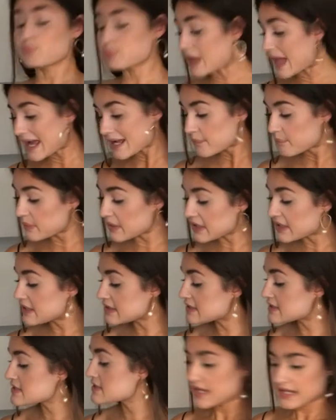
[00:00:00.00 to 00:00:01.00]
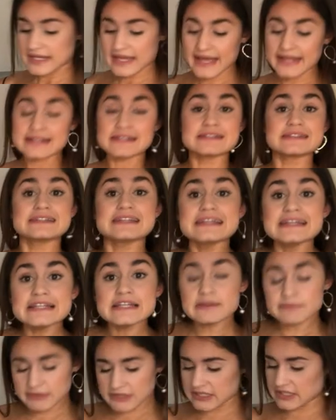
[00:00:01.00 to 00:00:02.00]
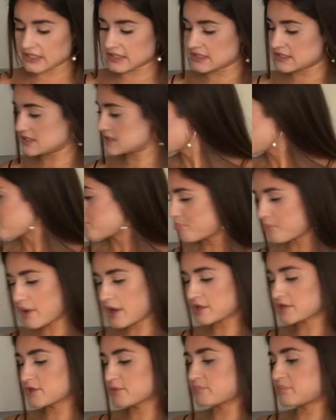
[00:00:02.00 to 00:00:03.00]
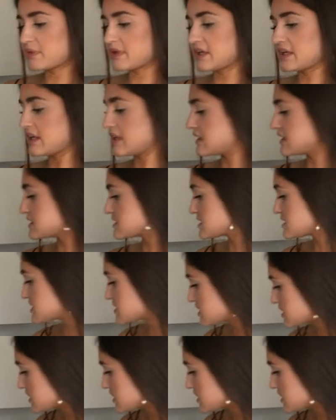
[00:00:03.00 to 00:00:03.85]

black beans, cannellini beans, butter beans,